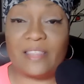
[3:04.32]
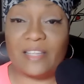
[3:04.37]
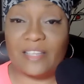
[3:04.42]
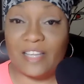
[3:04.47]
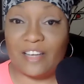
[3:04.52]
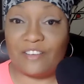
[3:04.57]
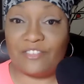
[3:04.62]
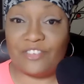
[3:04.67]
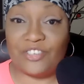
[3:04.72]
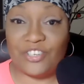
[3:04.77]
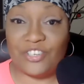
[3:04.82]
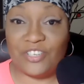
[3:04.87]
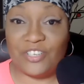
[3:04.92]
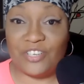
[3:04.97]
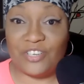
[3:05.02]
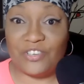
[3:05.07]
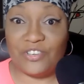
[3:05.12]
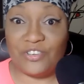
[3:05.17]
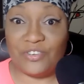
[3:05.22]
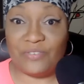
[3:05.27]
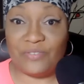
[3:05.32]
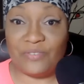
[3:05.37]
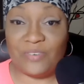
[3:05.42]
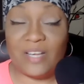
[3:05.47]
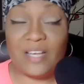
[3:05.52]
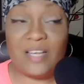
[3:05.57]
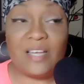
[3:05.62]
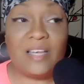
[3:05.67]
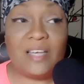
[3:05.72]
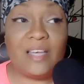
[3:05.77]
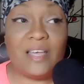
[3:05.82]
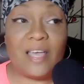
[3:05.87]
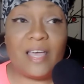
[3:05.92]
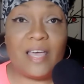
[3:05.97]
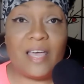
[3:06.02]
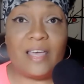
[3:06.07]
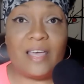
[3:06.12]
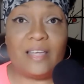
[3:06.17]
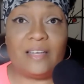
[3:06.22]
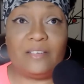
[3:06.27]
leverage is in you.
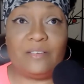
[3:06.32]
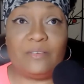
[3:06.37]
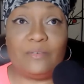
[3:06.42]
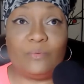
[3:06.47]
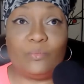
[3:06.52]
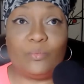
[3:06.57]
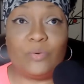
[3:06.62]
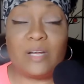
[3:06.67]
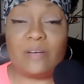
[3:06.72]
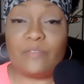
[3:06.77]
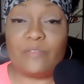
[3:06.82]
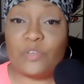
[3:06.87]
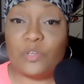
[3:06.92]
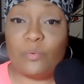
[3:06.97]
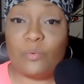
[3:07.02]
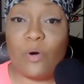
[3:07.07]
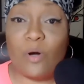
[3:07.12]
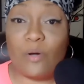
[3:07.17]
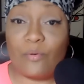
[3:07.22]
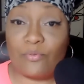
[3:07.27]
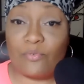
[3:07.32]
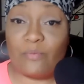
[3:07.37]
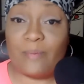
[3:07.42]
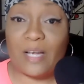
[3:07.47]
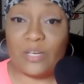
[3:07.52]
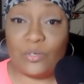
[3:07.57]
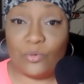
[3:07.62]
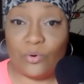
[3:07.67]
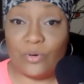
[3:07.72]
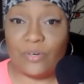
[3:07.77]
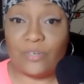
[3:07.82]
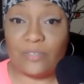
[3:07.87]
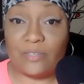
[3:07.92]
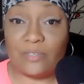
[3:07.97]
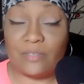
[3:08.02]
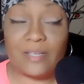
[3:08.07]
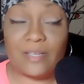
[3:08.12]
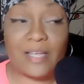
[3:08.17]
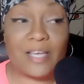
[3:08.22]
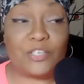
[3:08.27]
And whenever you walk through my
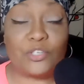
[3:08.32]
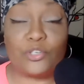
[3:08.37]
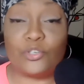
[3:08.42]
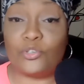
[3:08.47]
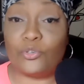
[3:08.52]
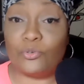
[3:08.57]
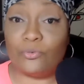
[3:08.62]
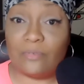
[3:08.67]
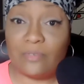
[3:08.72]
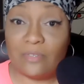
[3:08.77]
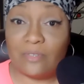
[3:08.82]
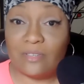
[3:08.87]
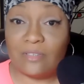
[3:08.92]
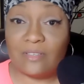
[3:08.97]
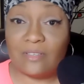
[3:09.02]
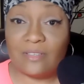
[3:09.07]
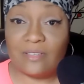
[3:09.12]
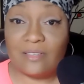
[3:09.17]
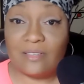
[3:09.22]
doors as a student,